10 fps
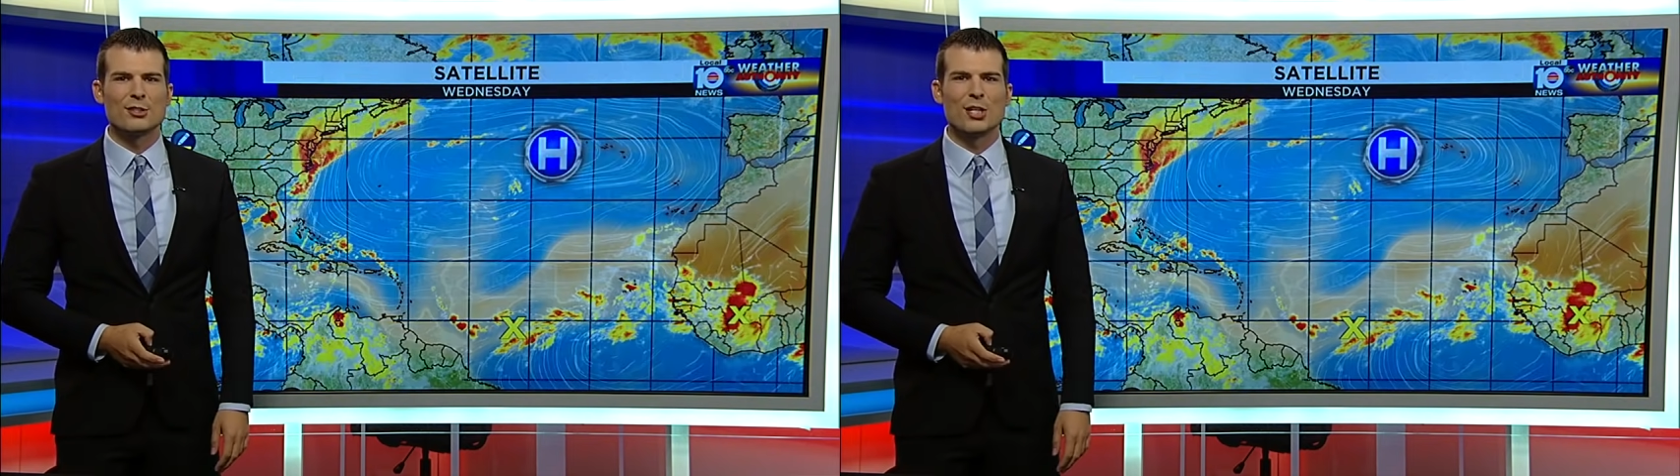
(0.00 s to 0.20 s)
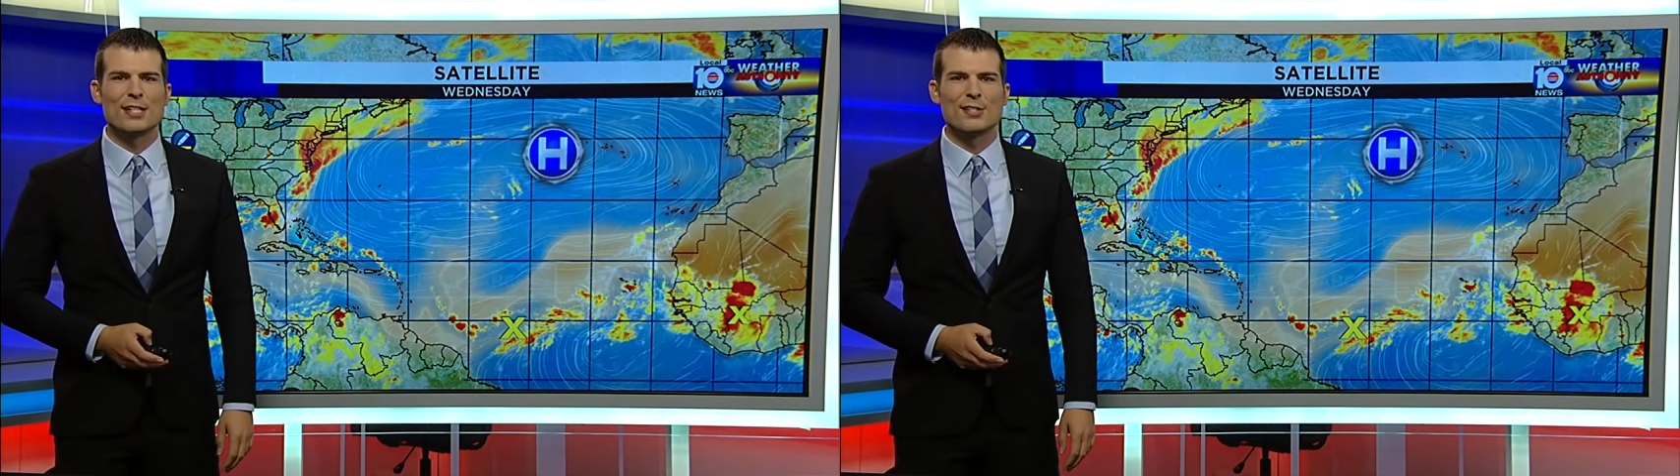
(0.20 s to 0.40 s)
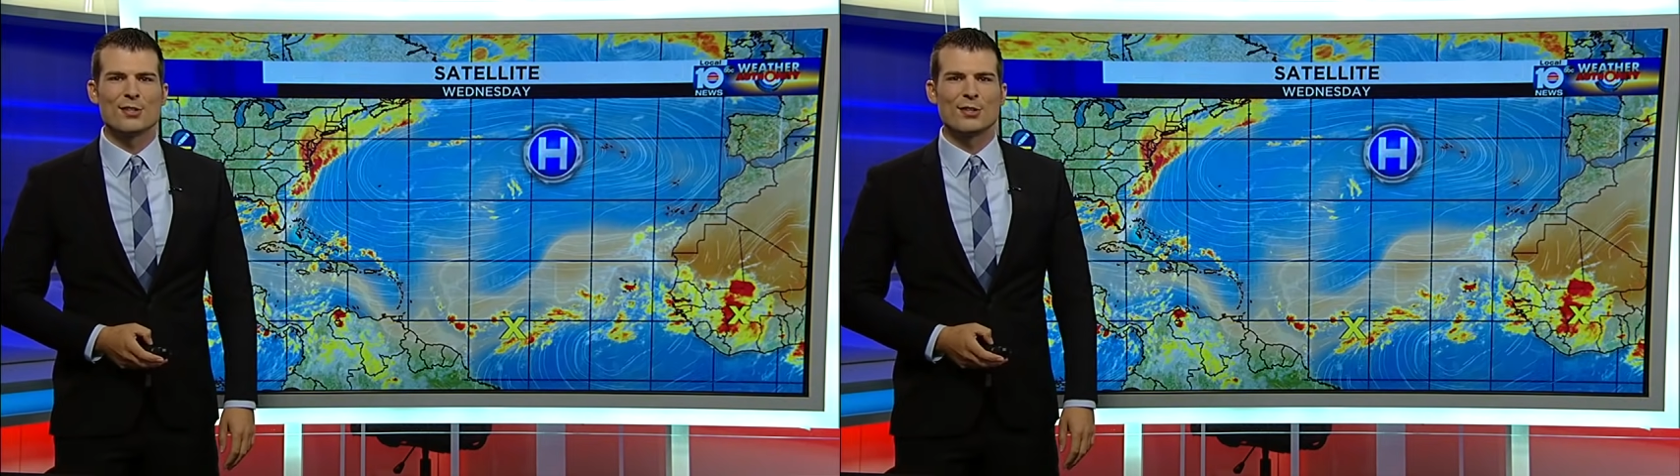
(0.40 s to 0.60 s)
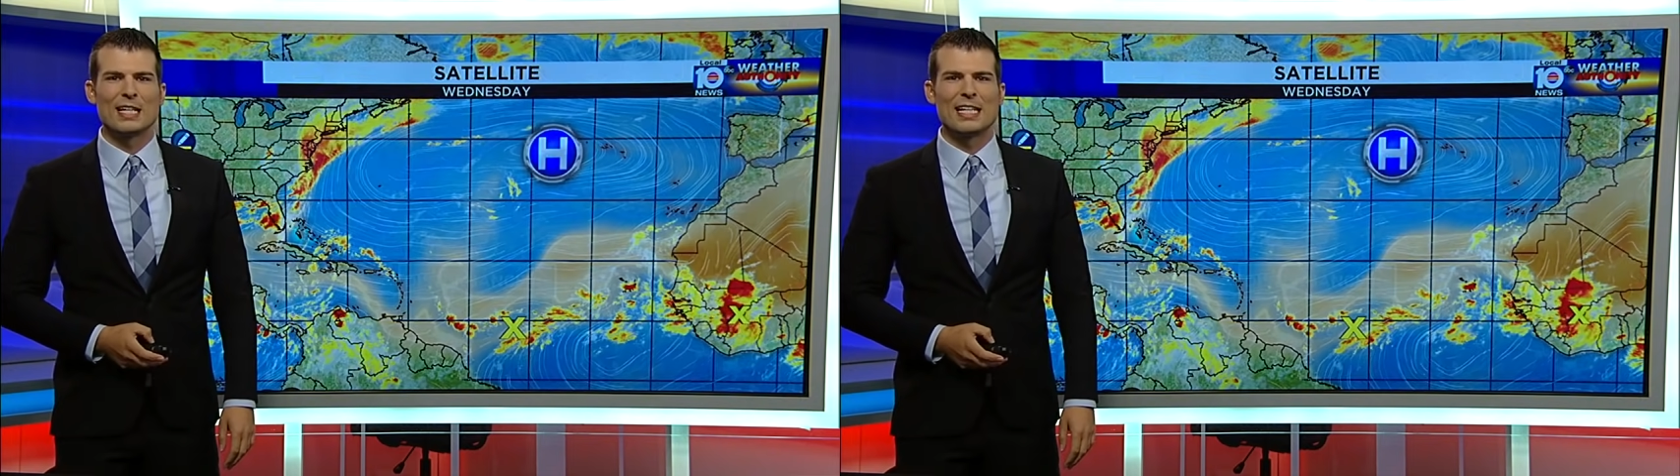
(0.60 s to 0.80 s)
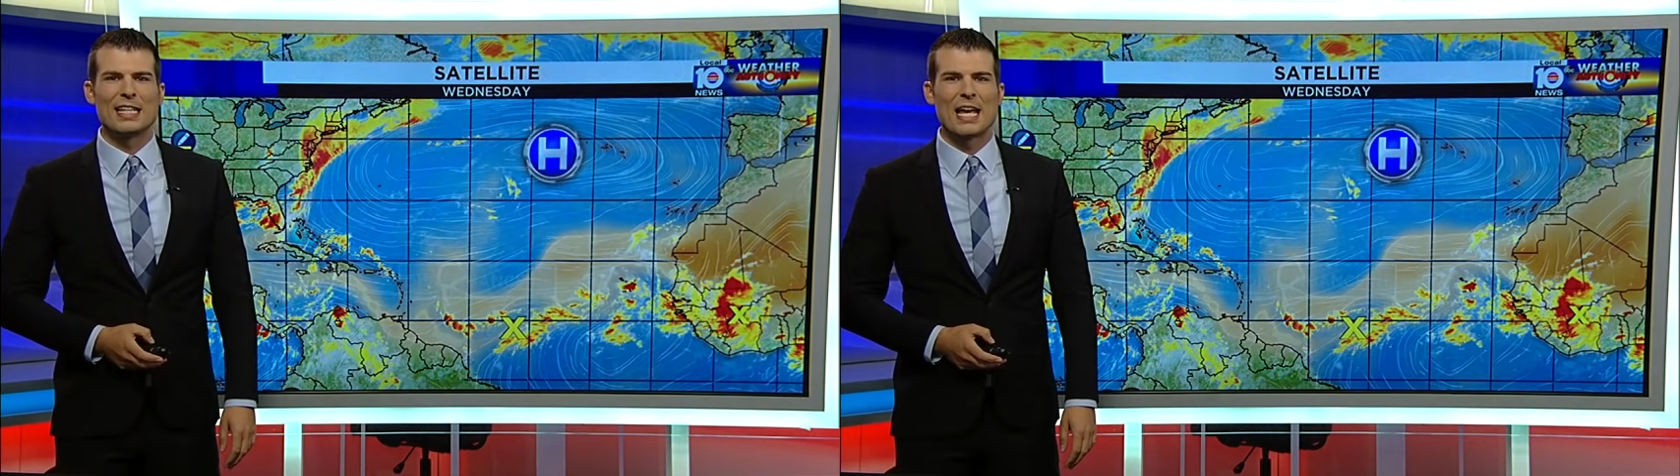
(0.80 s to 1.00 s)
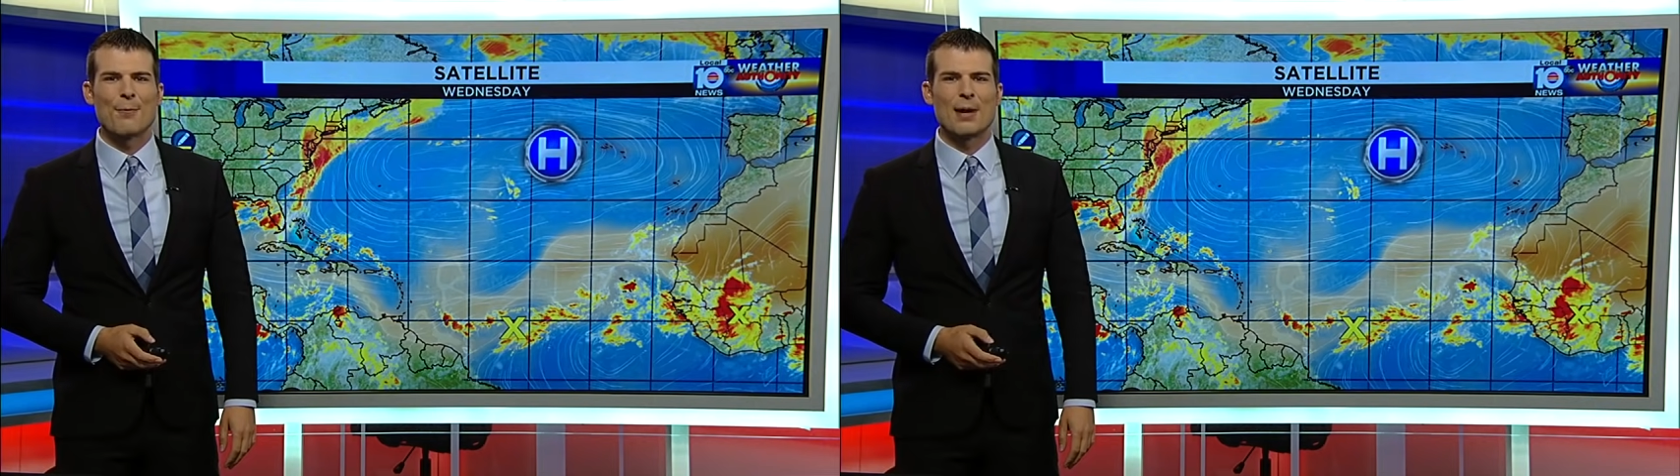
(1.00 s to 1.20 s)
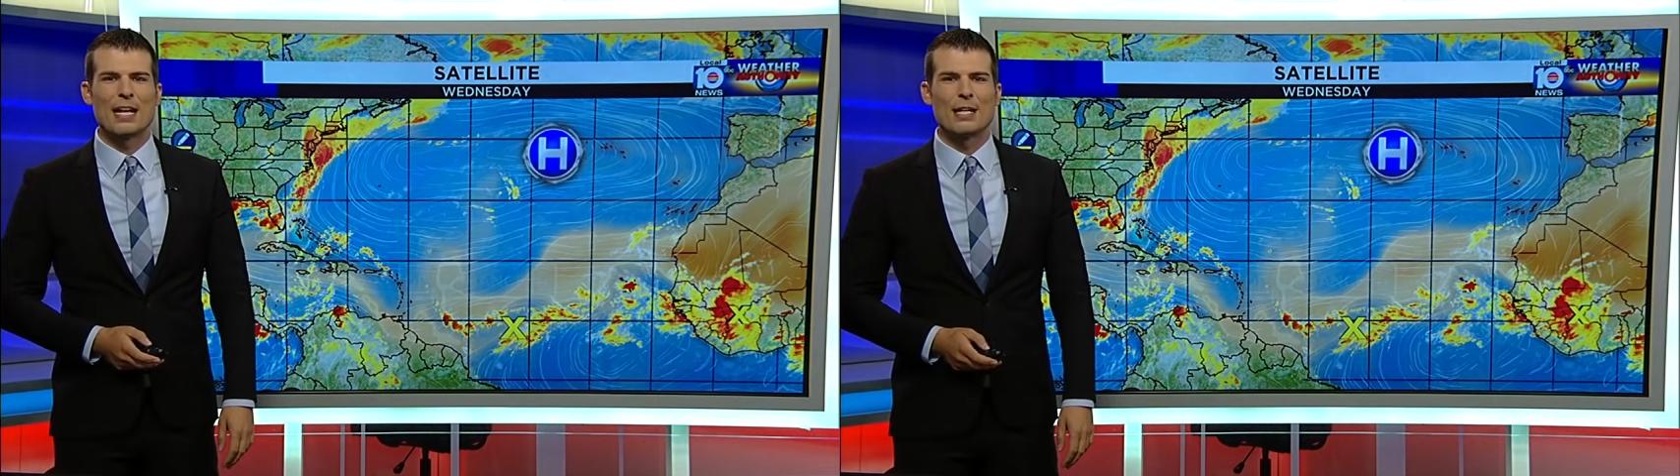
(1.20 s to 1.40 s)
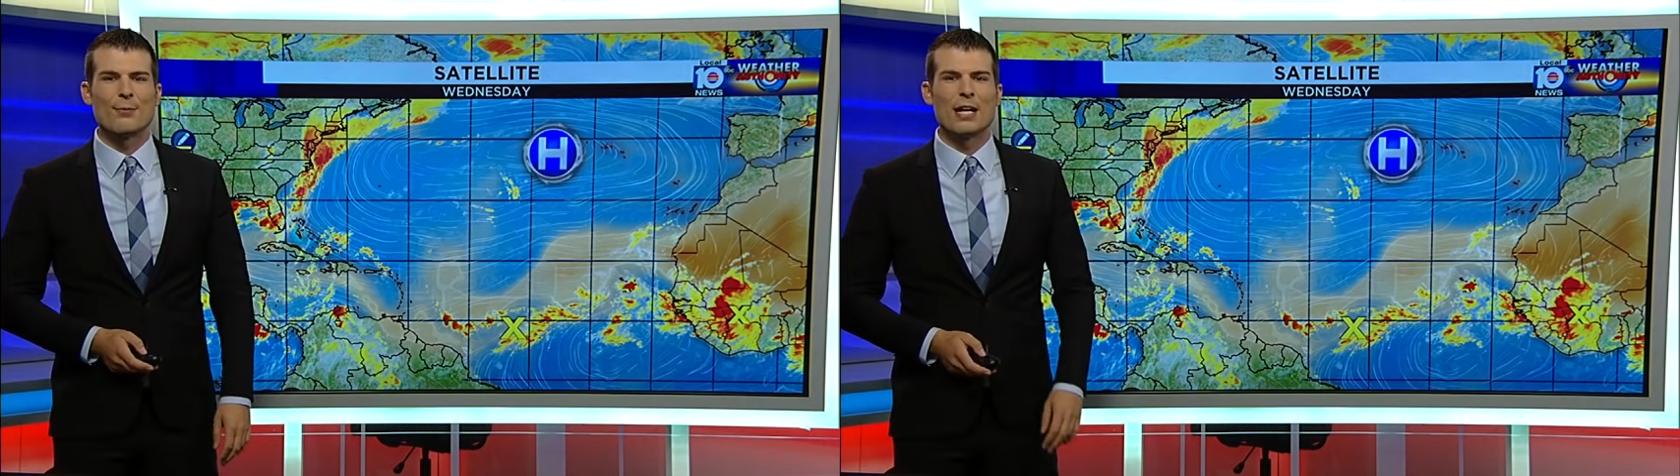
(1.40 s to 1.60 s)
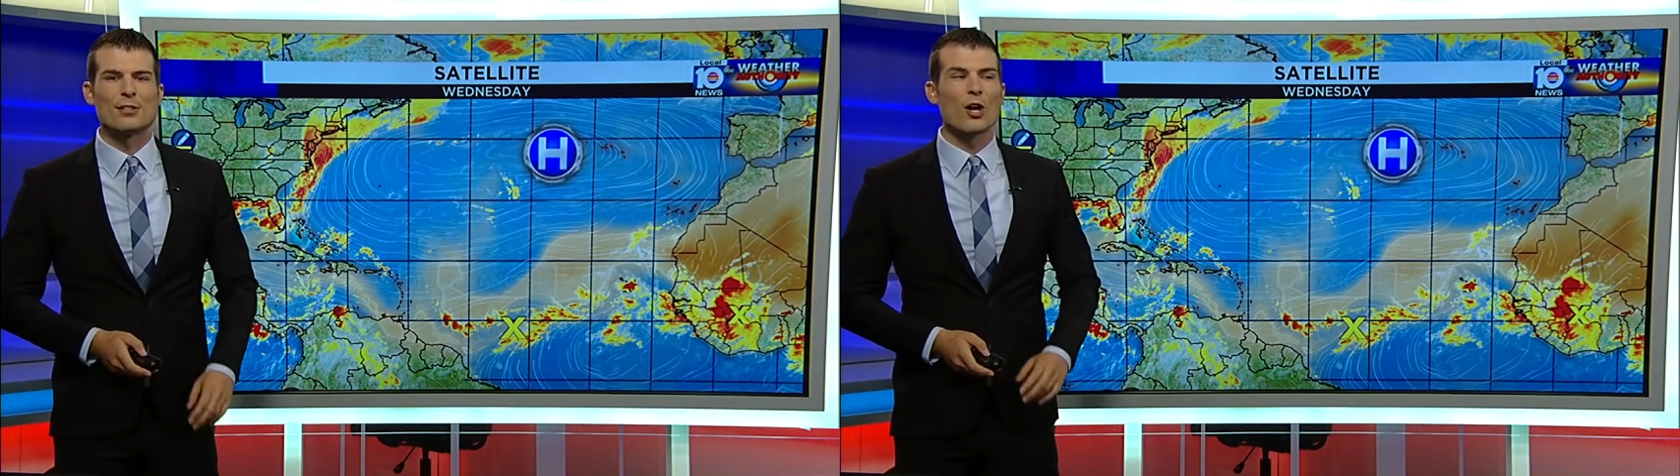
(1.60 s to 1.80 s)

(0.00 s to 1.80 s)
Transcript: Chances are leaning that way, anyways.